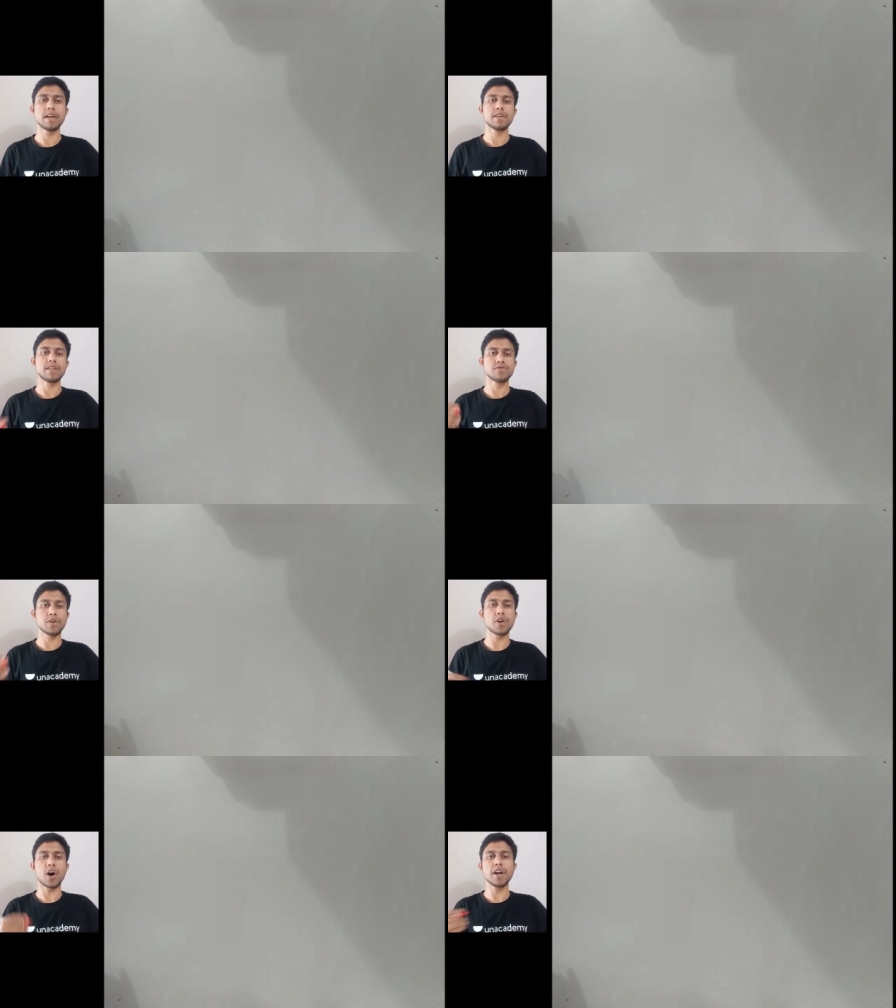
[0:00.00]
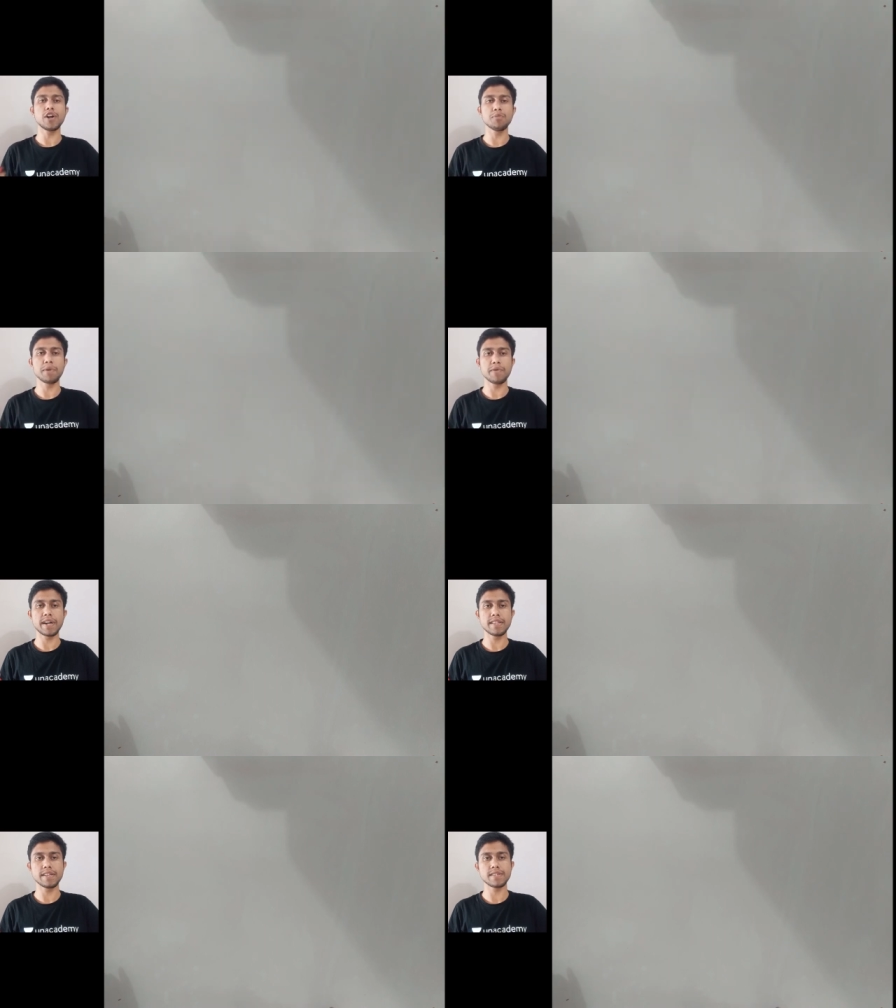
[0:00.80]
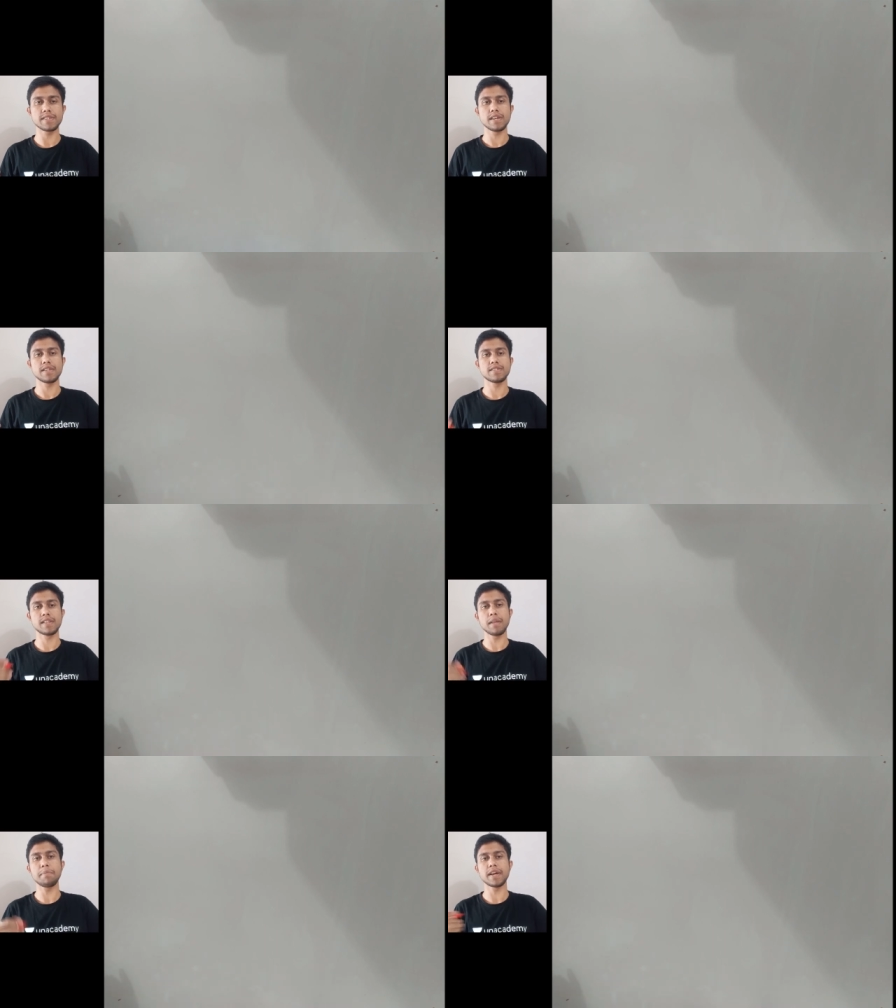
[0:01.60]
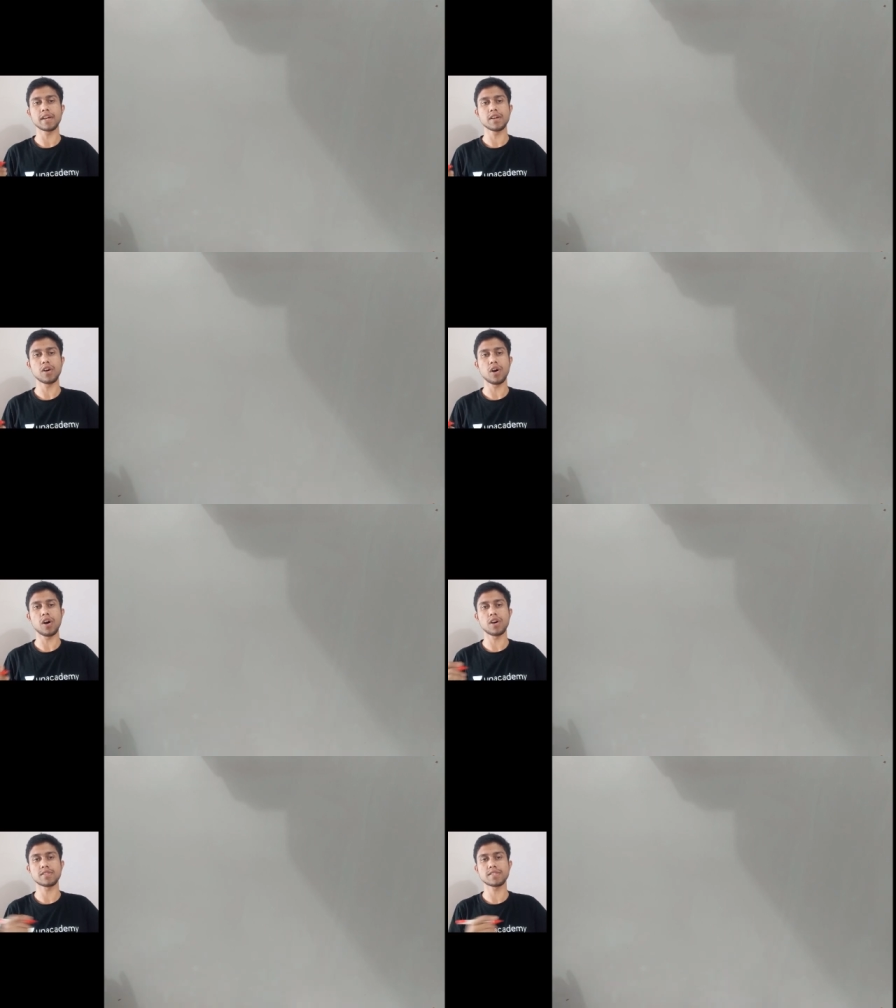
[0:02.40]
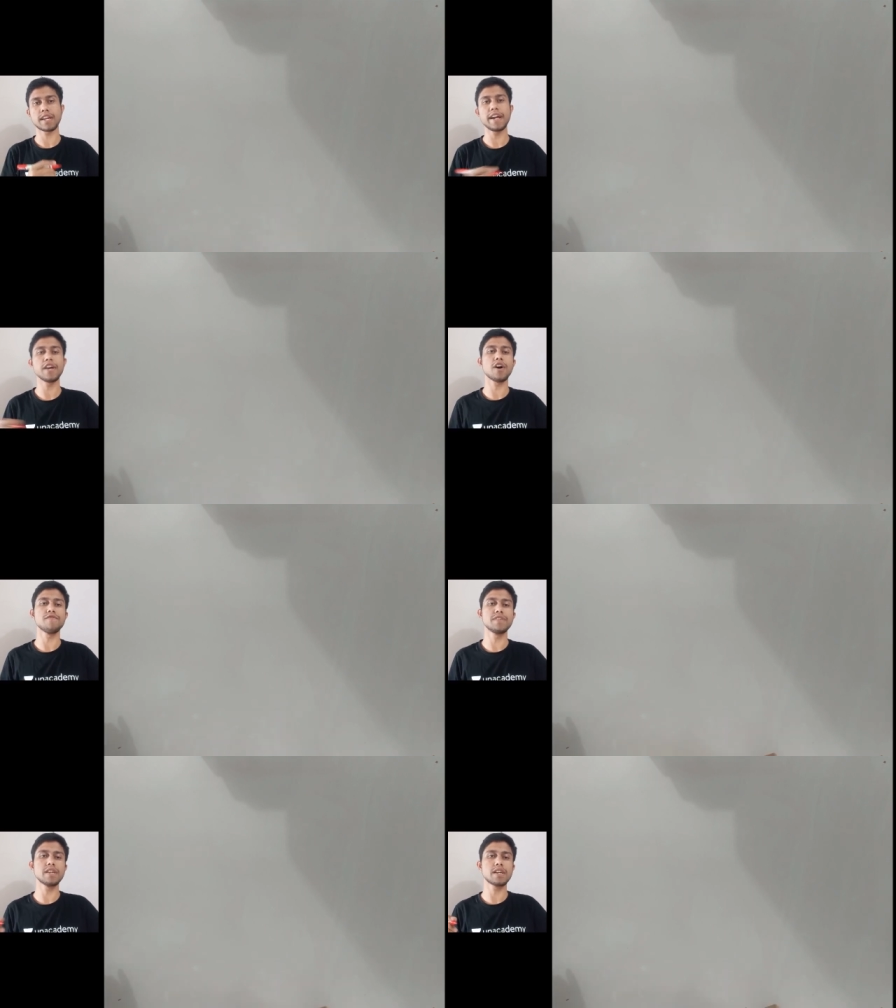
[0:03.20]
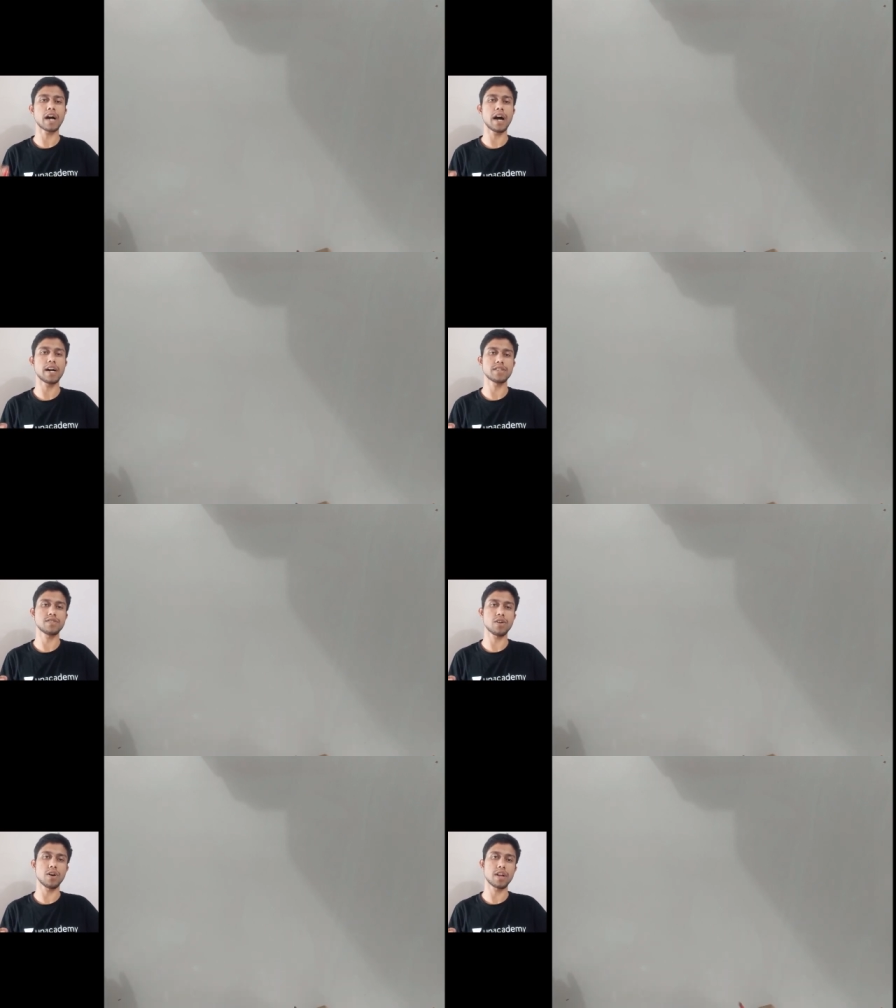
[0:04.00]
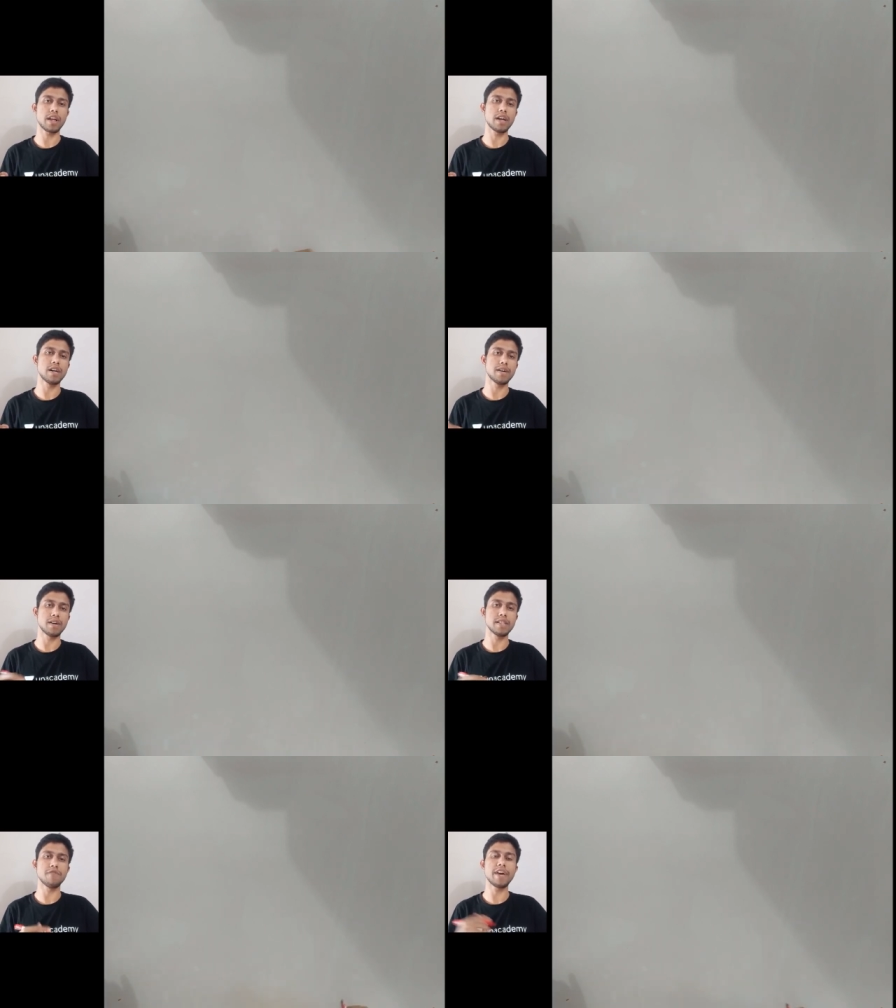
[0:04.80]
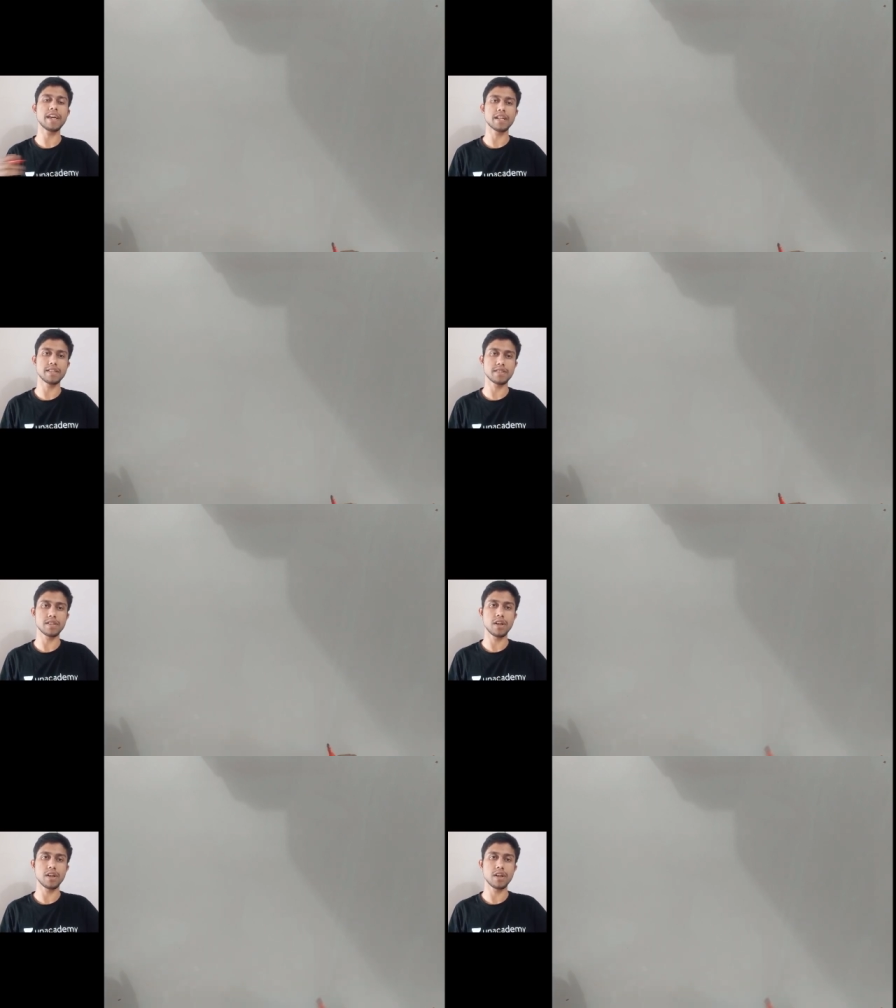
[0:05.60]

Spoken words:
So in order to prevent this slipping or skidding of the cars or on the vehicles